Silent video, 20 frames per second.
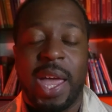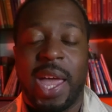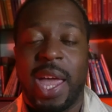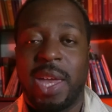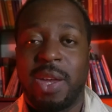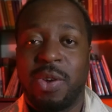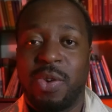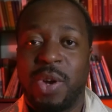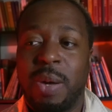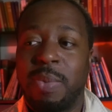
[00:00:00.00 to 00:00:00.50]

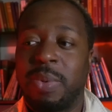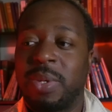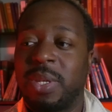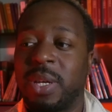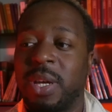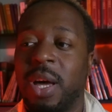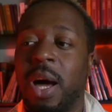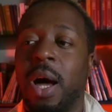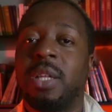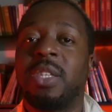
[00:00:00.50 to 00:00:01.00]
And you're able
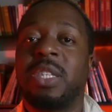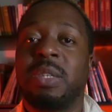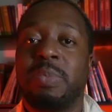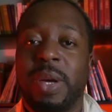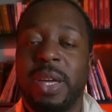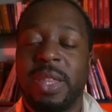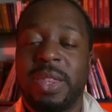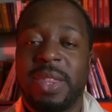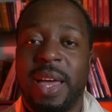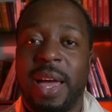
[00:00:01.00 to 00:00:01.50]
to
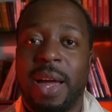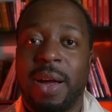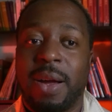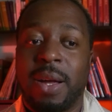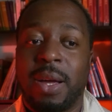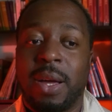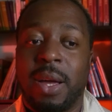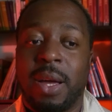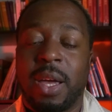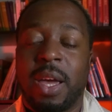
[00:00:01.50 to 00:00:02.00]
consummate
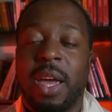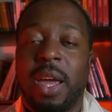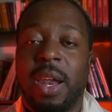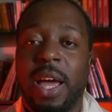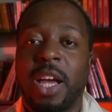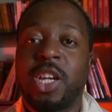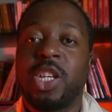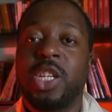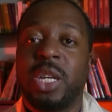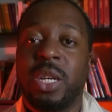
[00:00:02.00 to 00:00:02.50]
that
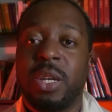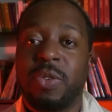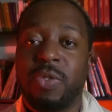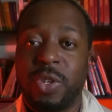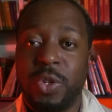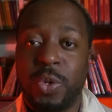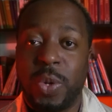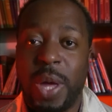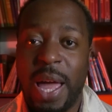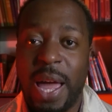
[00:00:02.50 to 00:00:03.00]
connection that
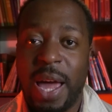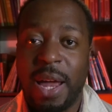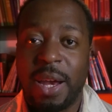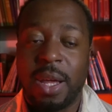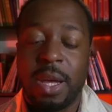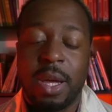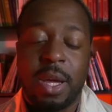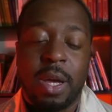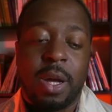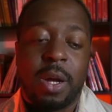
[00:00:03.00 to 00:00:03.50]
you
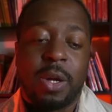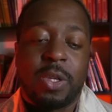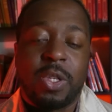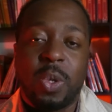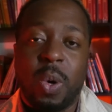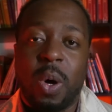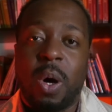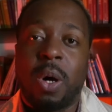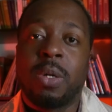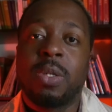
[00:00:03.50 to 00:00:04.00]
had.
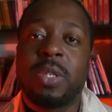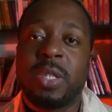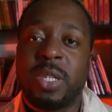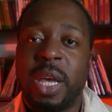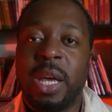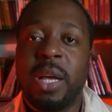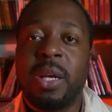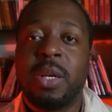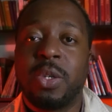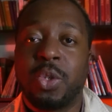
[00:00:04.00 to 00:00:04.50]
So all
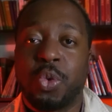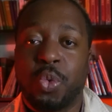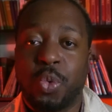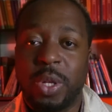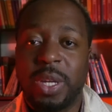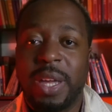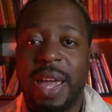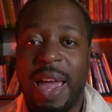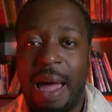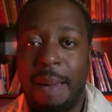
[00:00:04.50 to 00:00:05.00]
sales
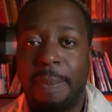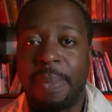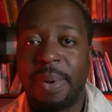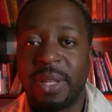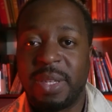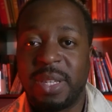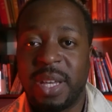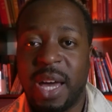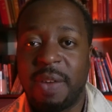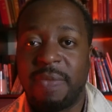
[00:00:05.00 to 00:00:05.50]
really happen
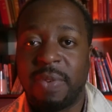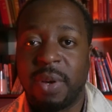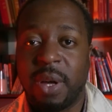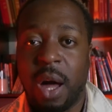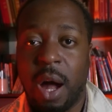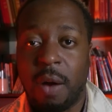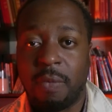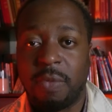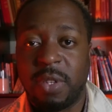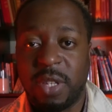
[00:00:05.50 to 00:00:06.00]
inside of a
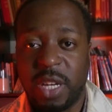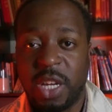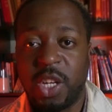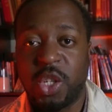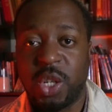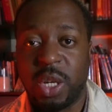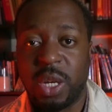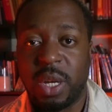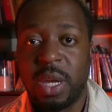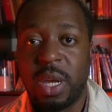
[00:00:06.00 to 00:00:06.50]

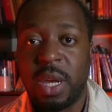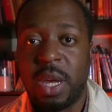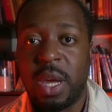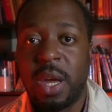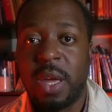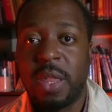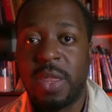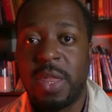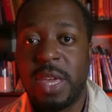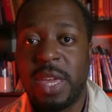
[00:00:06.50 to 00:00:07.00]
conversation.
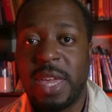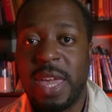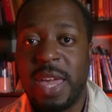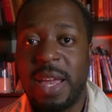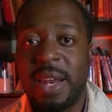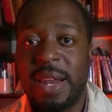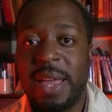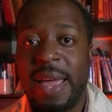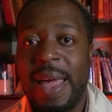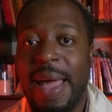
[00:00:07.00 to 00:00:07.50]
They
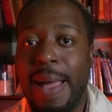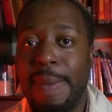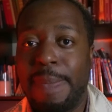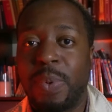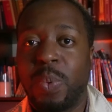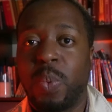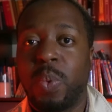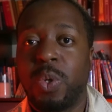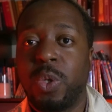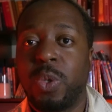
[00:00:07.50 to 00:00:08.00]
can't
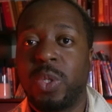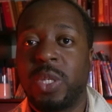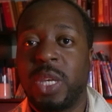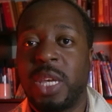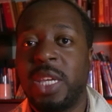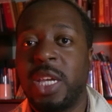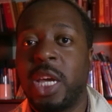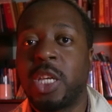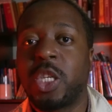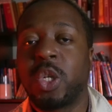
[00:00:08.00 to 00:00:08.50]
happen when you
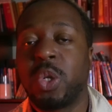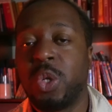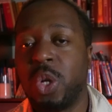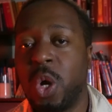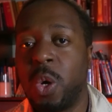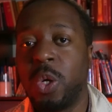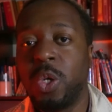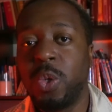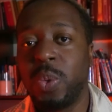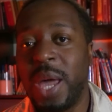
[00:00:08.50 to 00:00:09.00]
say yes or
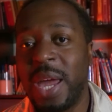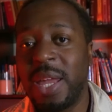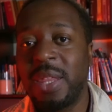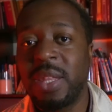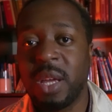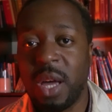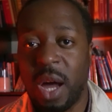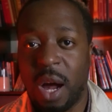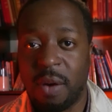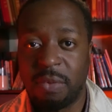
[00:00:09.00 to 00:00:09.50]
no and you end
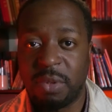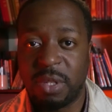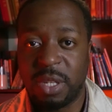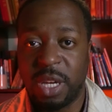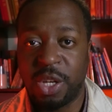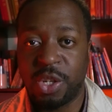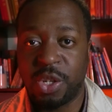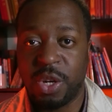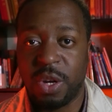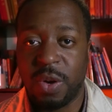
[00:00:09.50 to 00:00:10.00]
the
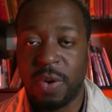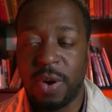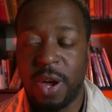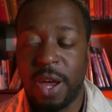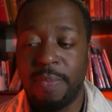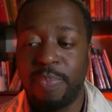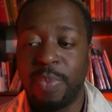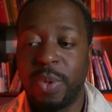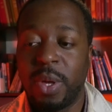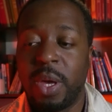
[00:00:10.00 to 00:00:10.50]
conversation, all
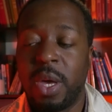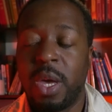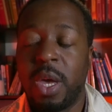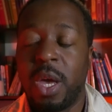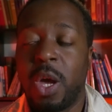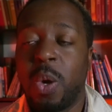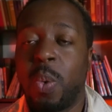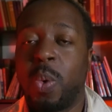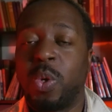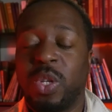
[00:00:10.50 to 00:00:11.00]
right?
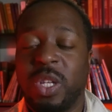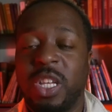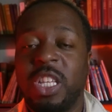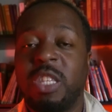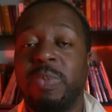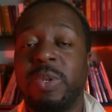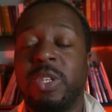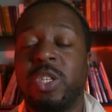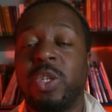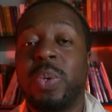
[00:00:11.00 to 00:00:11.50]
Which
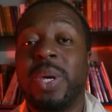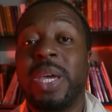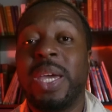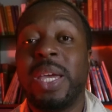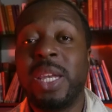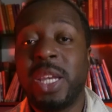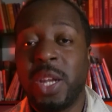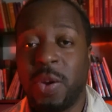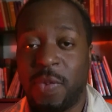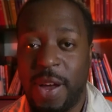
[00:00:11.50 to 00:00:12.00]
leads me to
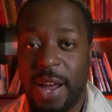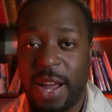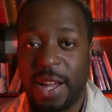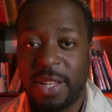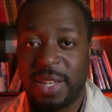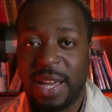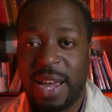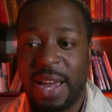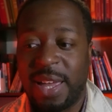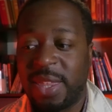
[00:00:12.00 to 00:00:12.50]

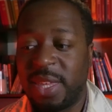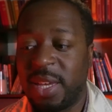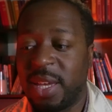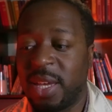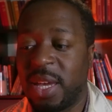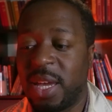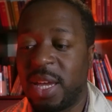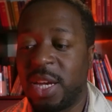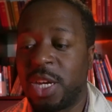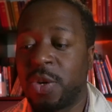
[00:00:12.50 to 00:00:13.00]
indirect. I
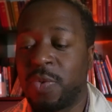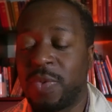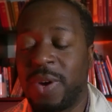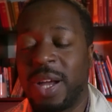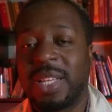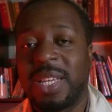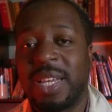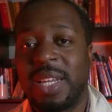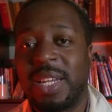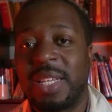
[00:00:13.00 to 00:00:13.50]
think
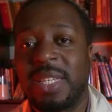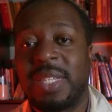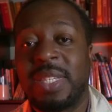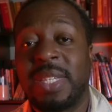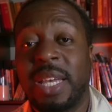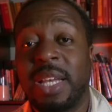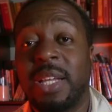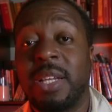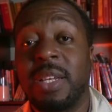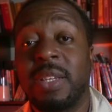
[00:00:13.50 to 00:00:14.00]
indirect in a
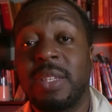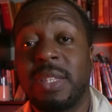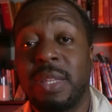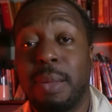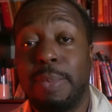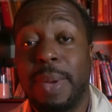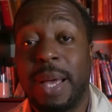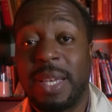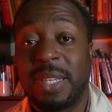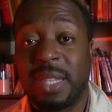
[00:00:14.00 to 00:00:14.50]
sale is
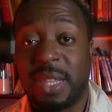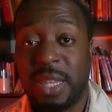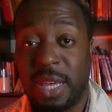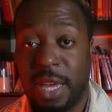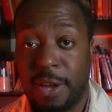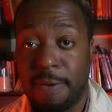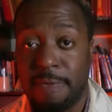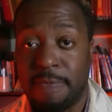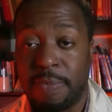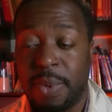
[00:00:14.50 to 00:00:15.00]
the best
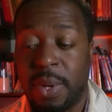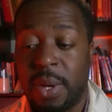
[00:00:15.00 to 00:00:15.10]
thing,